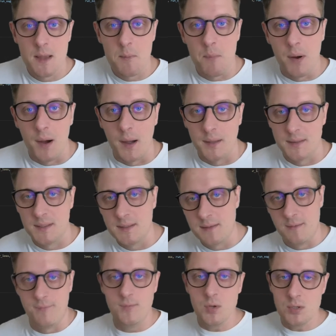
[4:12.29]
But in
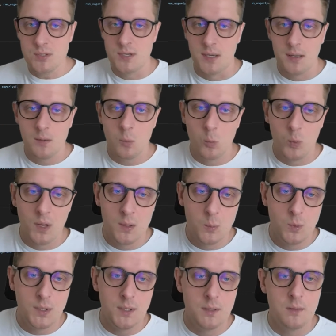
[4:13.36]
the future, when
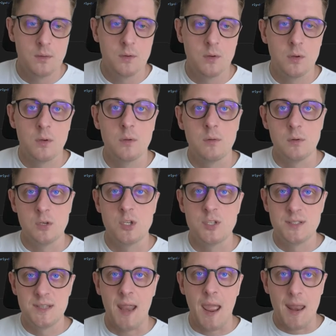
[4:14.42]
we
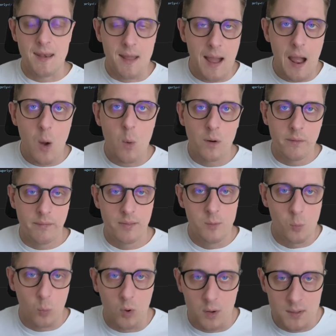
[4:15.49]
understand how
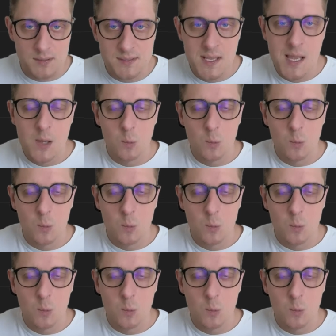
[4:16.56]
everything works,